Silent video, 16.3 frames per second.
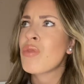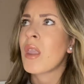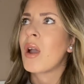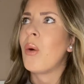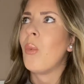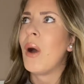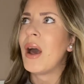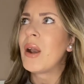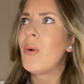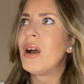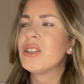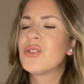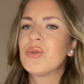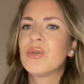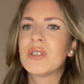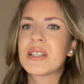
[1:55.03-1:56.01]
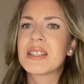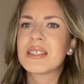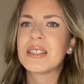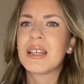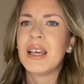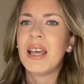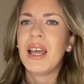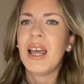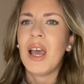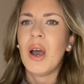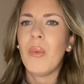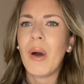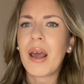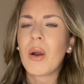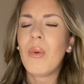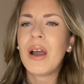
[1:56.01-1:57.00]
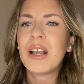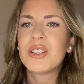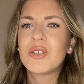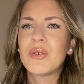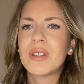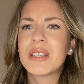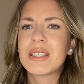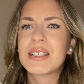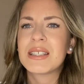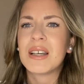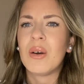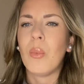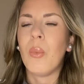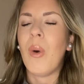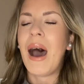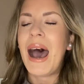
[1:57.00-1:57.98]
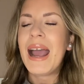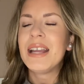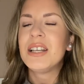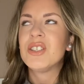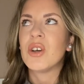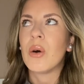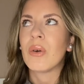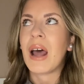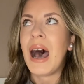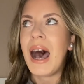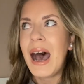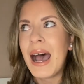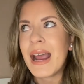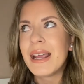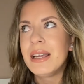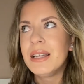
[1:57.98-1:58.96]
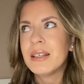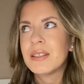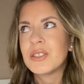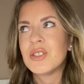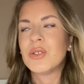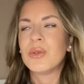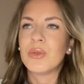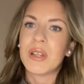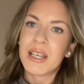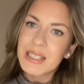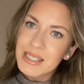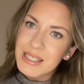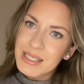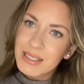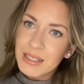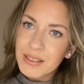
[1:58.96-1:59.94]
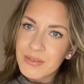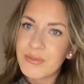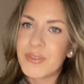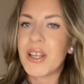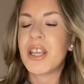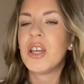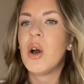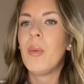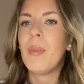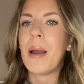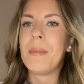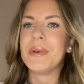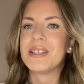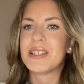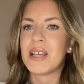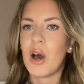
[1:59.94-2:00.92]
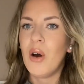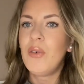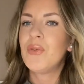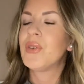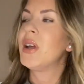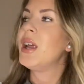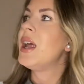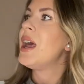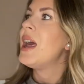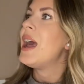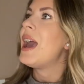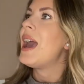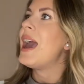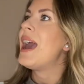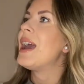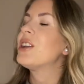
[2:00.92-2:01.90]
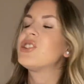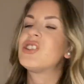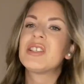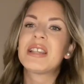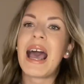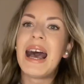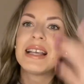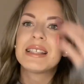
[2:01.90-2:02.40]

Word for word: Why do not I do this why don't I do this? Why don't I do this video by myself? And just ask